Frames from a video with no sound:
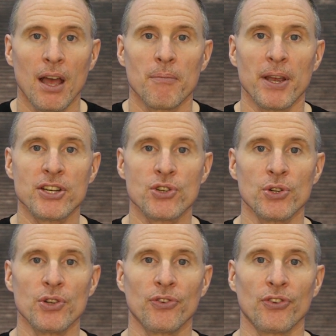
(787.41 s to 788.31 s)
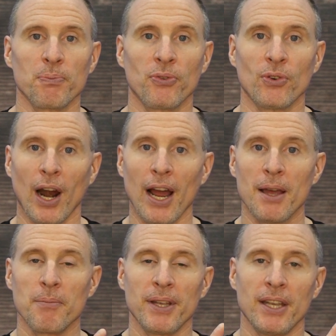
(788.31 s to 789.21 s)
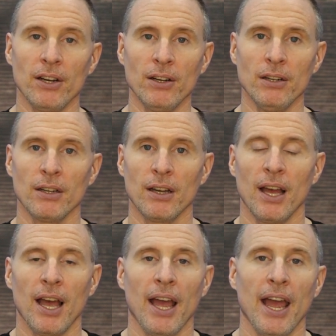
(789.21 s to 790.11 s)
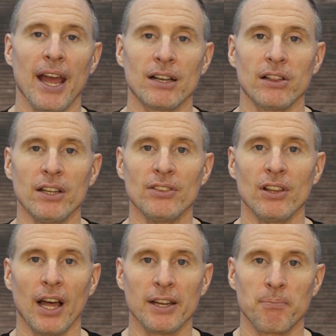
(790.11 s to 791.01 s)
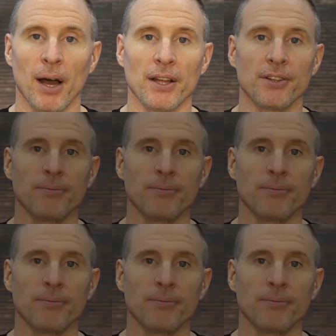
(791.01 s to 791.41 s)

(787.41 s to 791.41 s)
Make sure you subscribe here and click the like button.